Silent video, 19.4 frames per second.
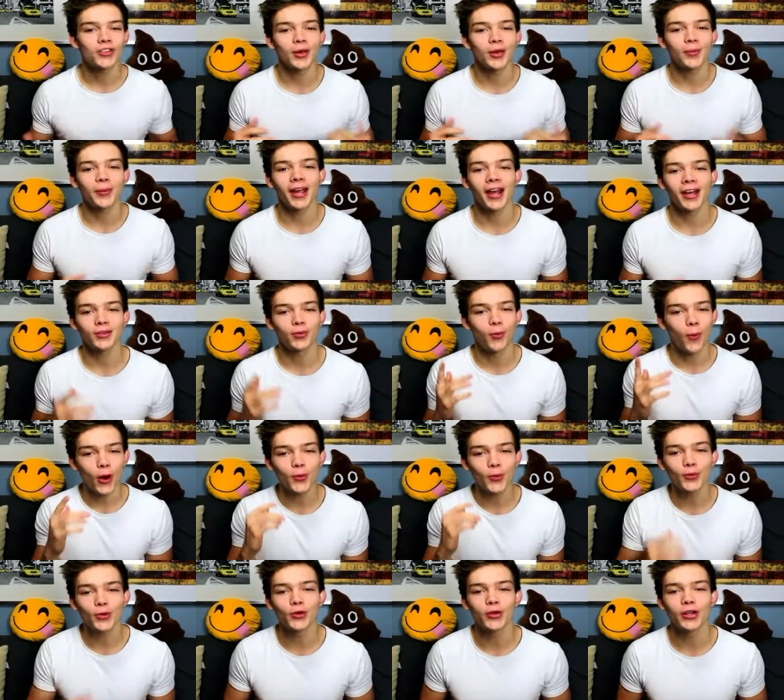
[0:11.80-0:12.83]
What's up guys,
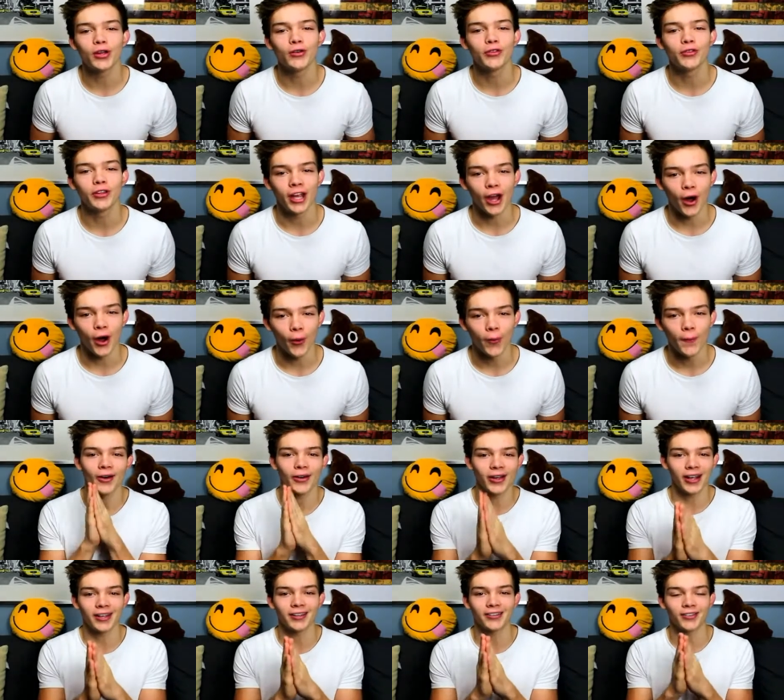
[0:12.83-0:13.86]
welcome to a new video.
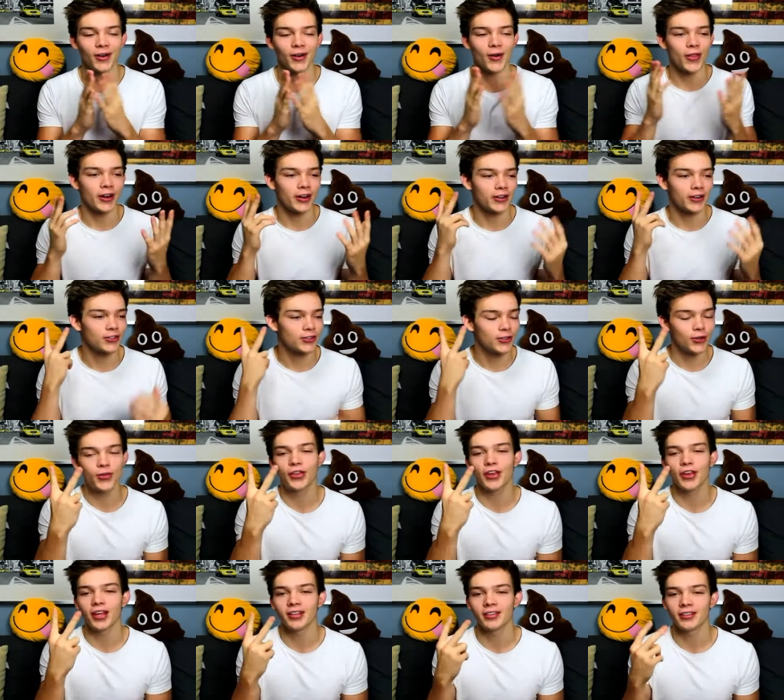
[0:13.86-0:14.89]
Okay, so there are two
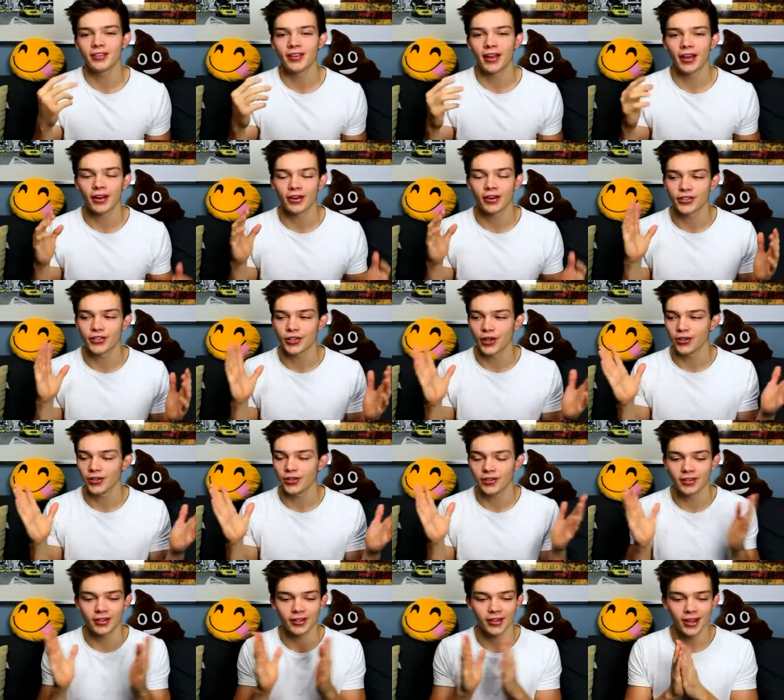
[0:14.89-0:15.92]
things that are
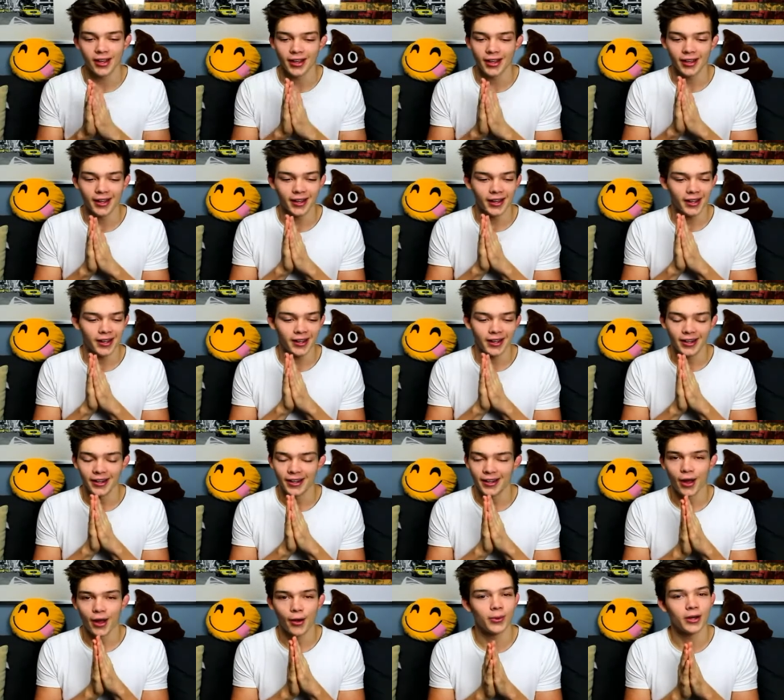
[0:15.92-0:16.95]
just
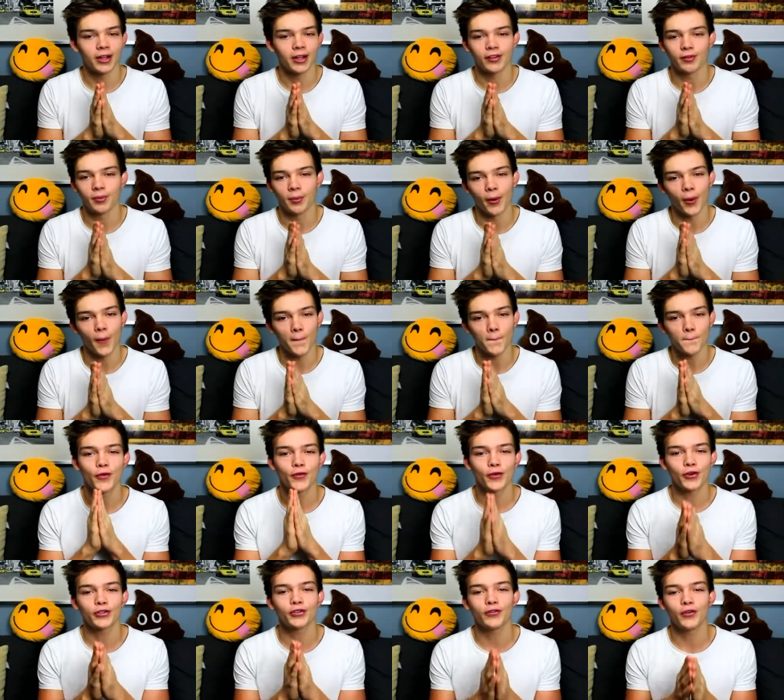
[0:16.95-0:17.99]
unbelievable.
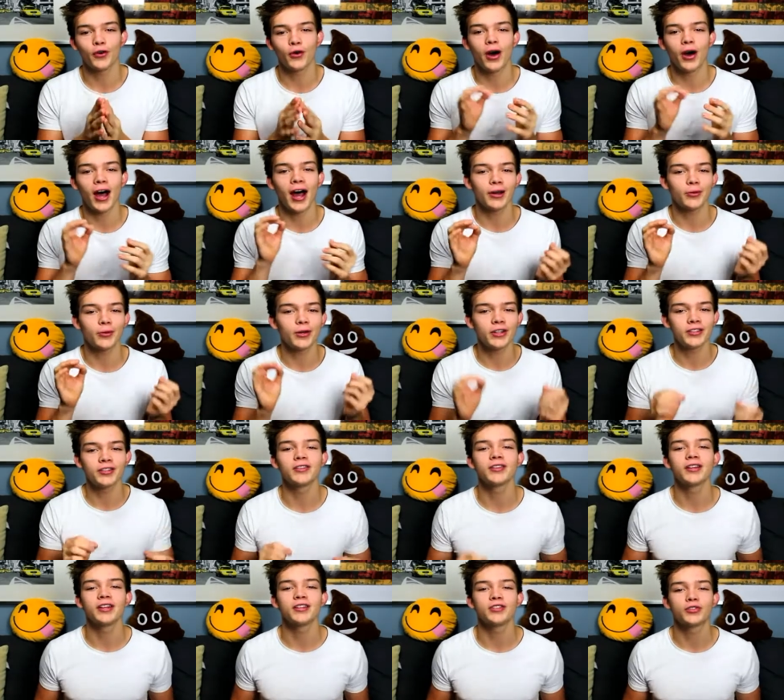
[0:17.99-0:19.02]
First of all, I
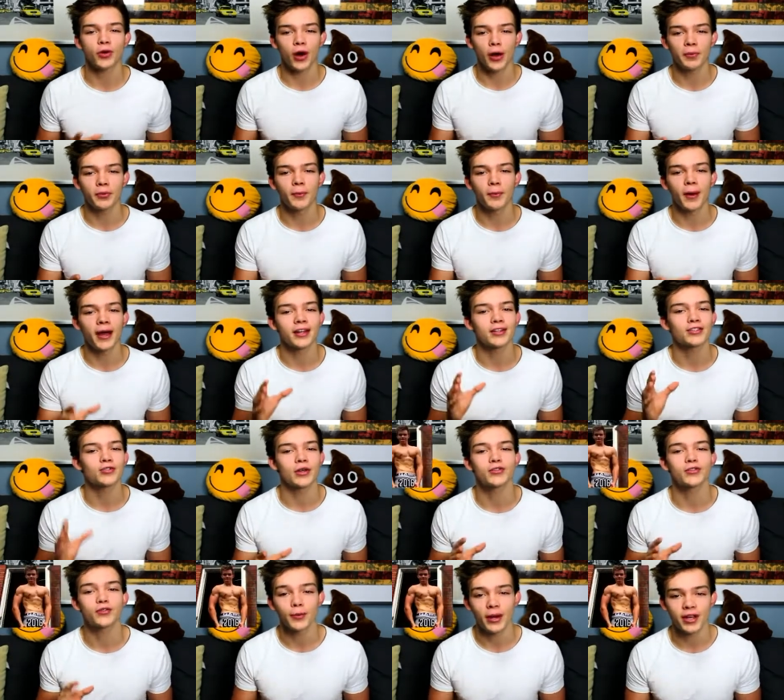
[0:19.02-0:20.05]
recently dropped my
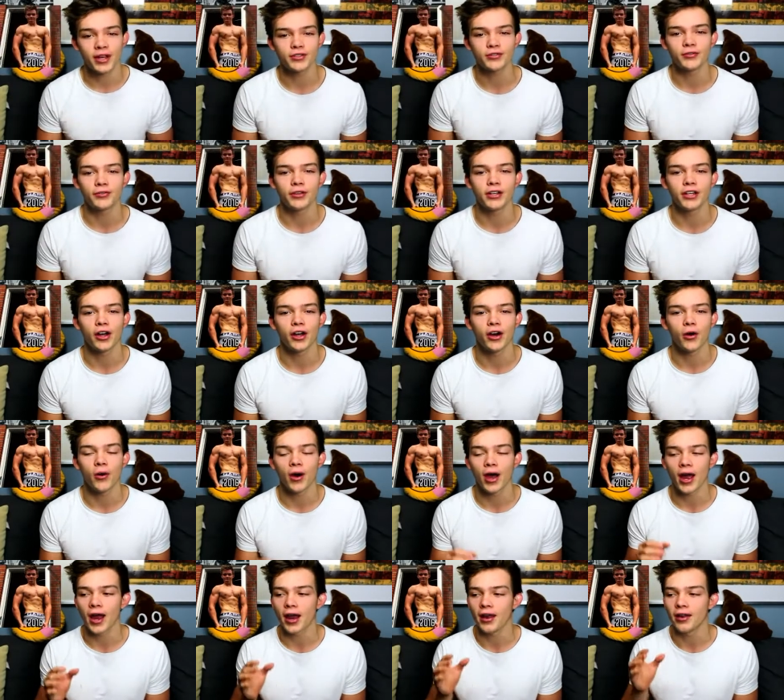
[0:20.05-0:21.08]
transformation
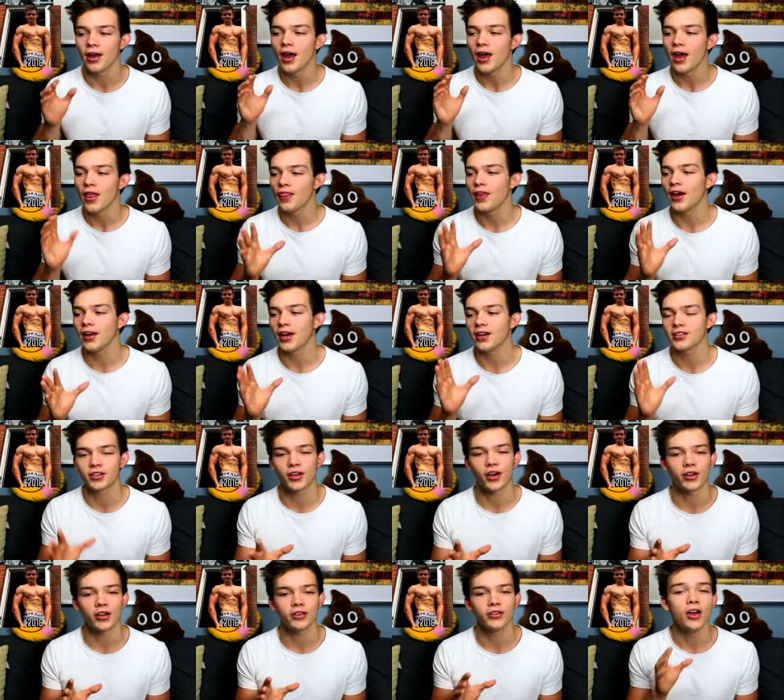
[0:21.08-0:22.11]
video and that
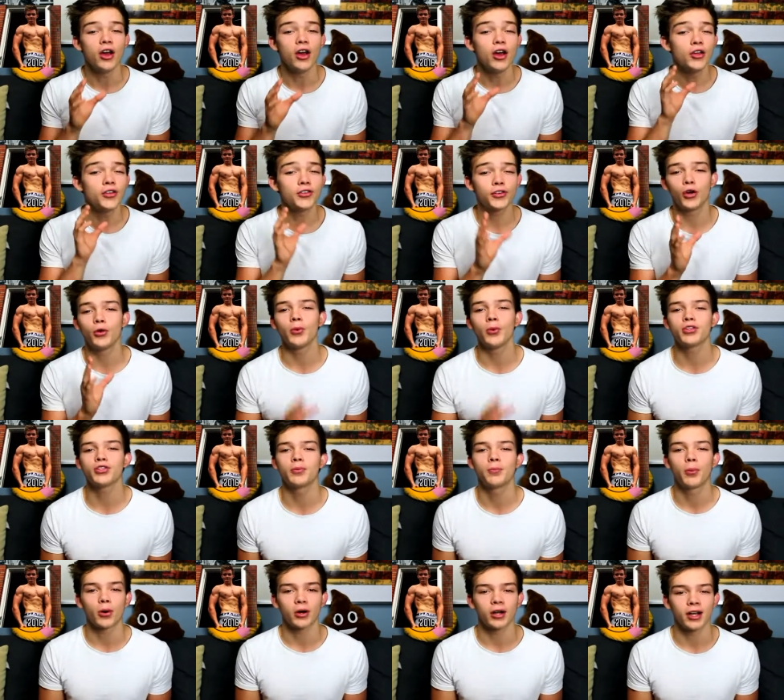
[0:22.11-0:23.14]
has gotten so much
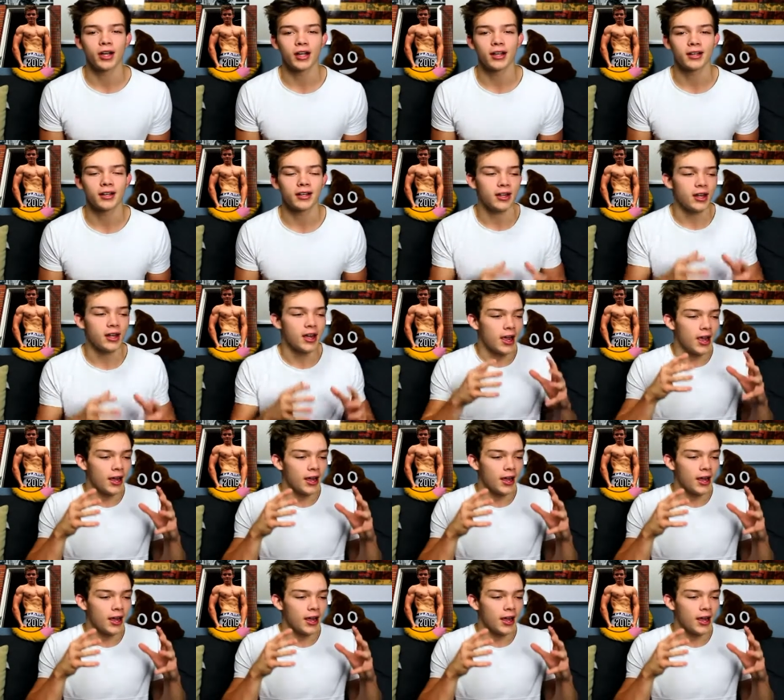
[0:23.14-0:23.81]
support lately.